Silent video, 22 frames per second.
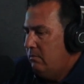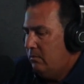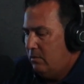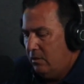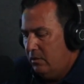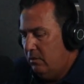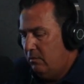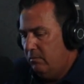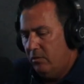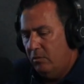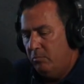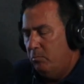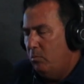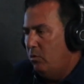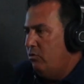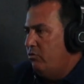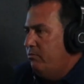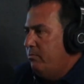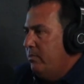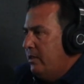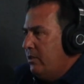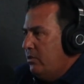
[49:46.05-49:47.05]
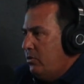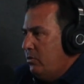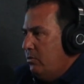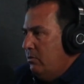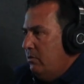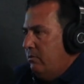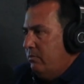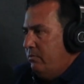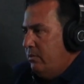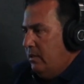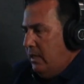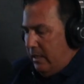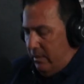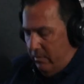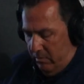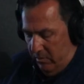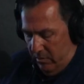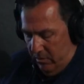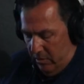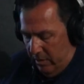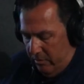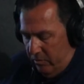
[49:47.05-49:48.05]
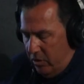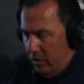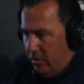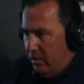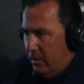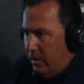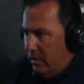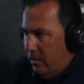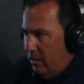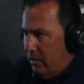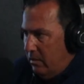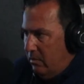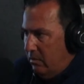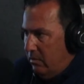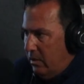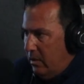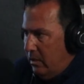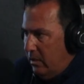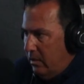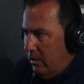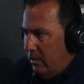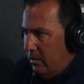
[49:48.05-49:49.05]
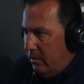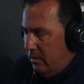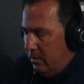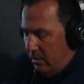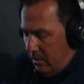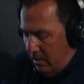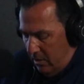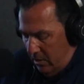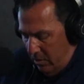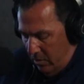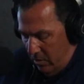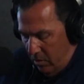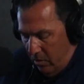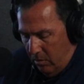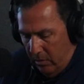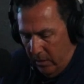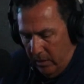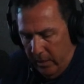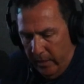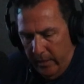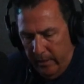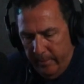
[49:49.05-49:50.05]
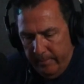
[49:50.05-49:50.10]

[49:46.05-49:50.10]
couldn't move my shoulder. I was on a what do you call a